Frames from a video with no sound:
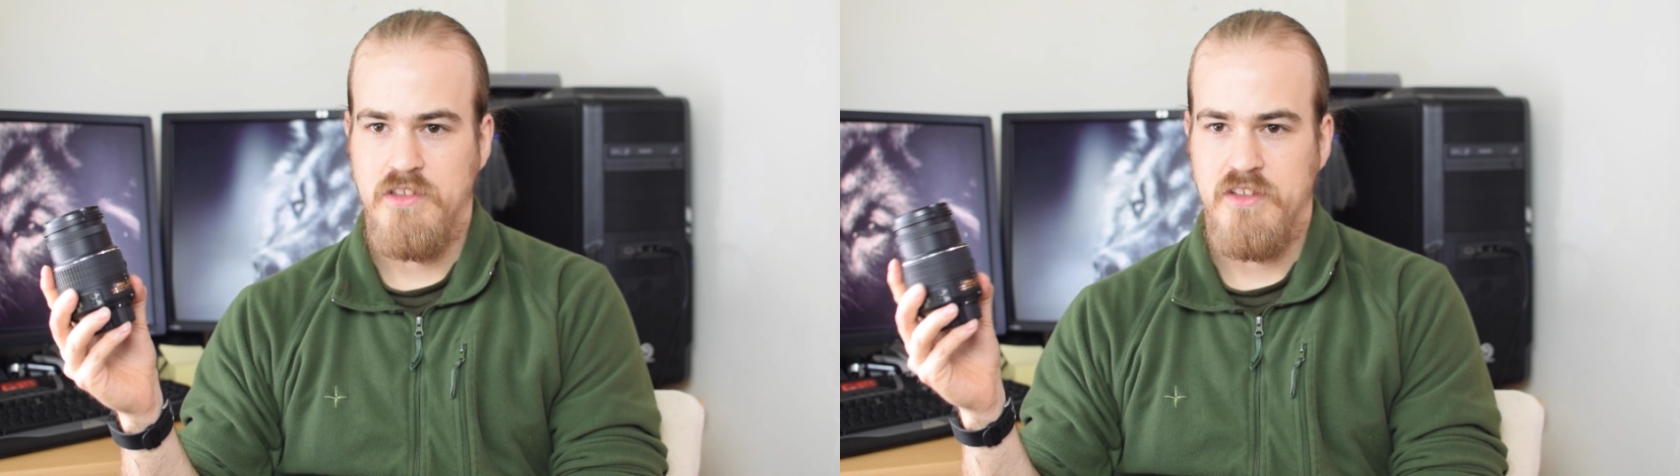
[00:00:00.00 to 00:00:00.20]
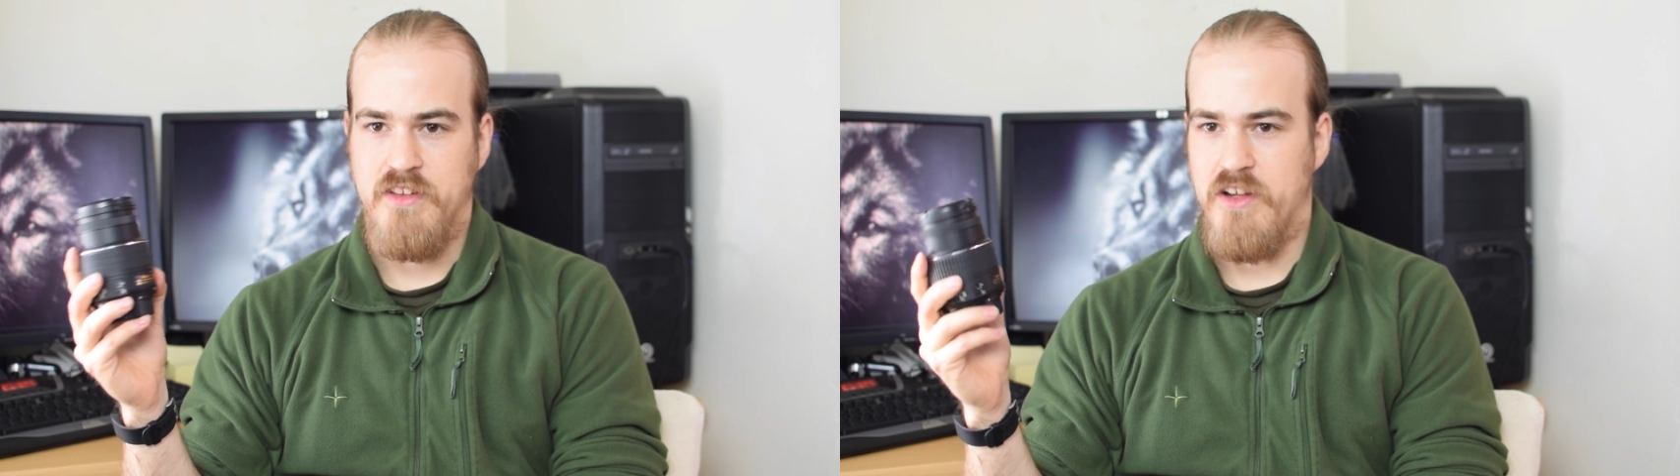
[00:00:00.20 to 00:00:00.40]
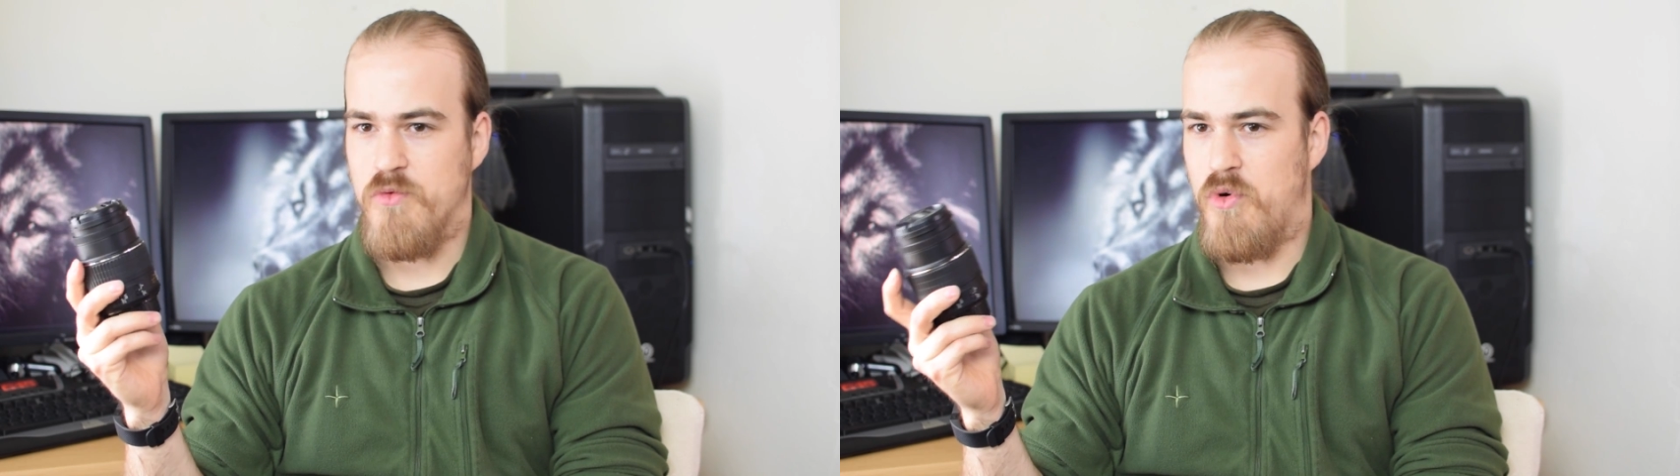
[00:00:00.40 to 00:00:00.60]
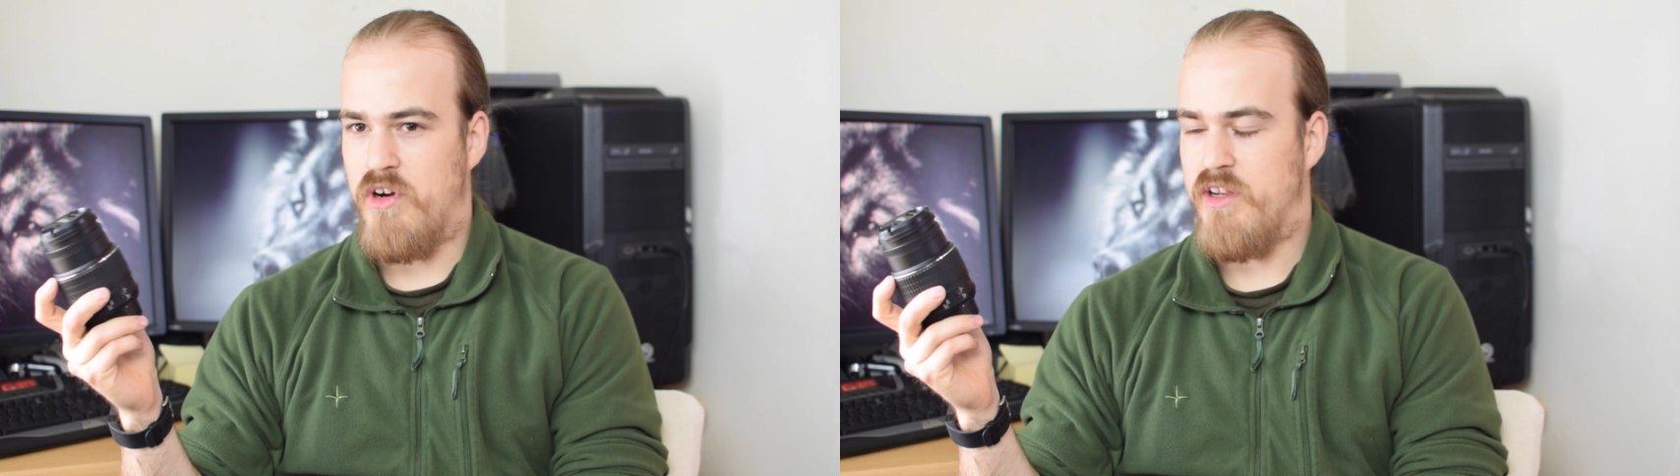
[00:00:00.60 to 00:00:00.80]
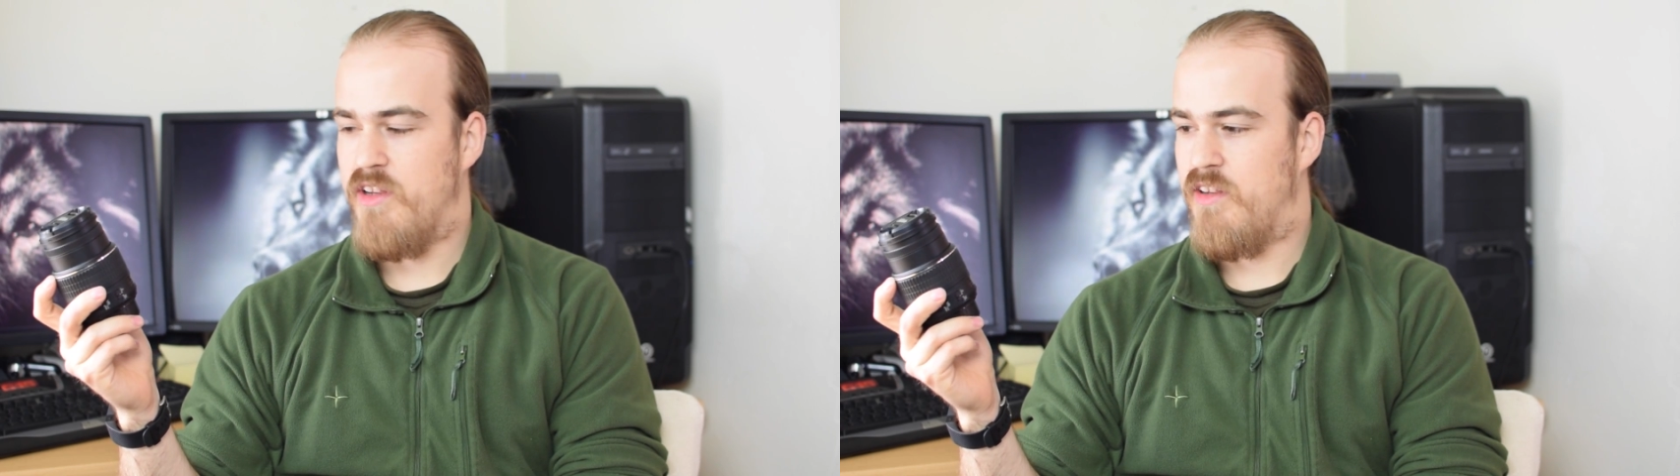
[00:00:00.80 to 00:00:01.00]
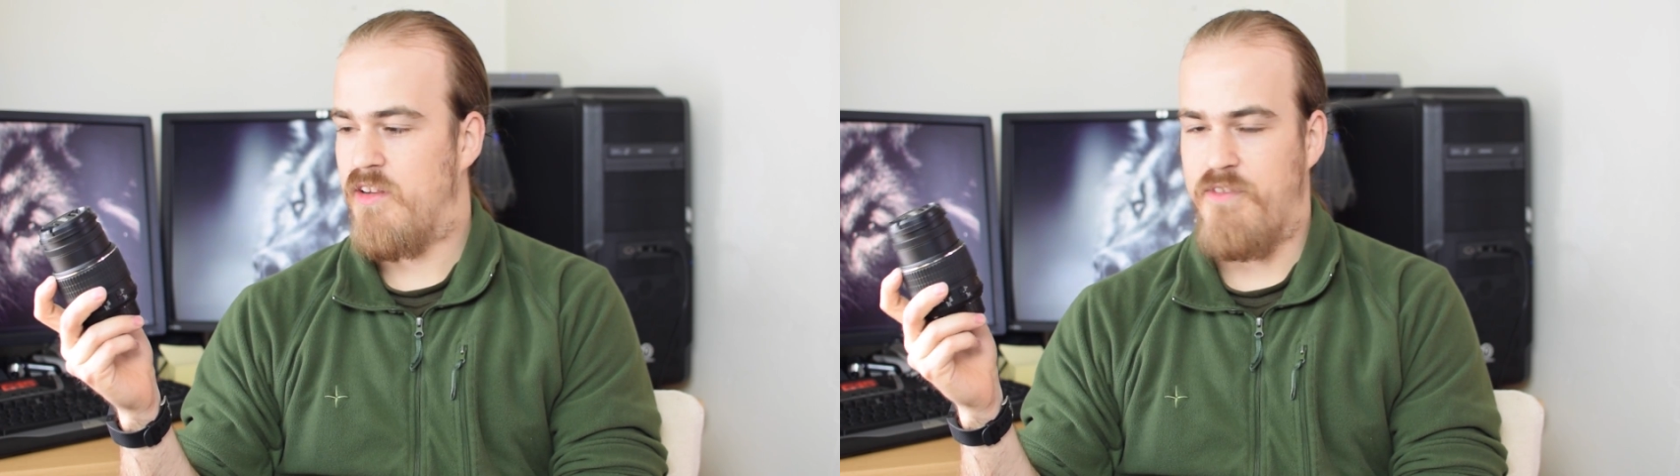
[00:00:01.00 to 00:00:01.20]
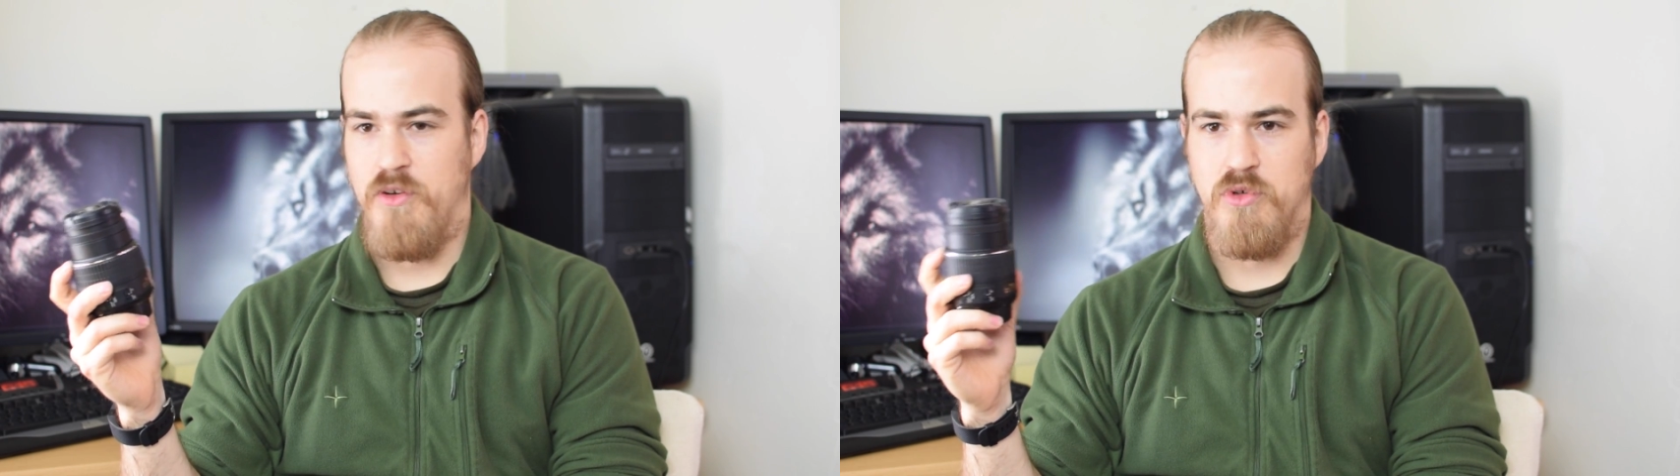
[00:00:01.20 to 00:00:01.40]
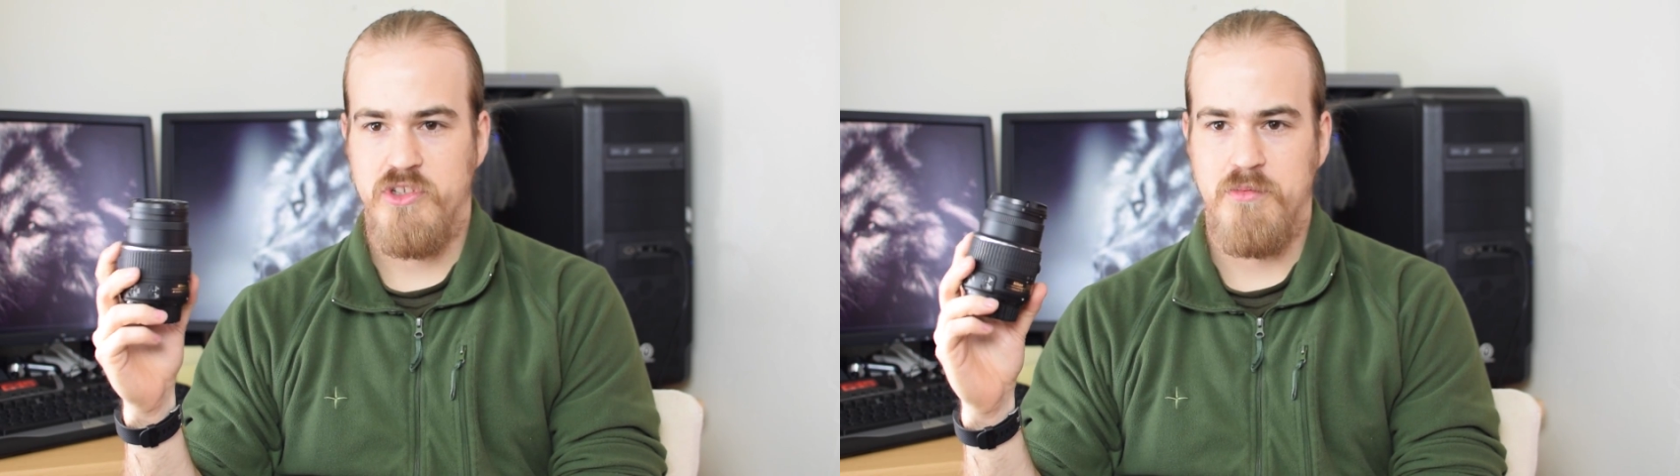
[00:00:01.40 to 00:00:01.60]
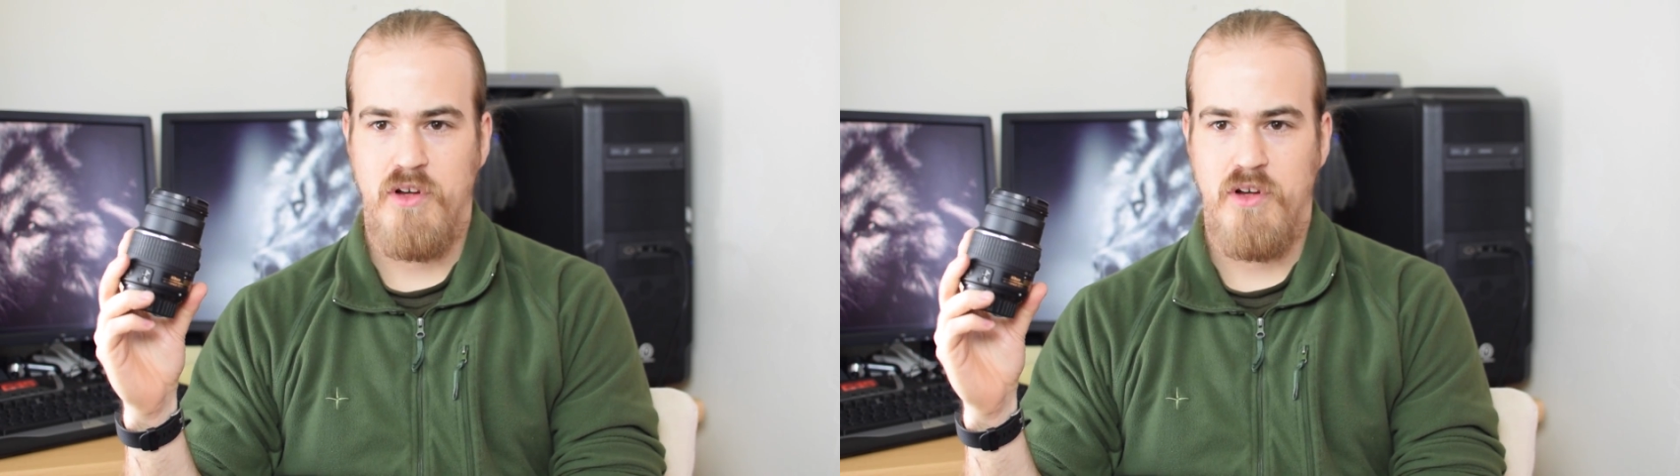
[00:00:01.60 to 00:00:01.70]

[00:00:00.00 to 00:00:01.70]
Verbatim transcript: So that's why if you're watching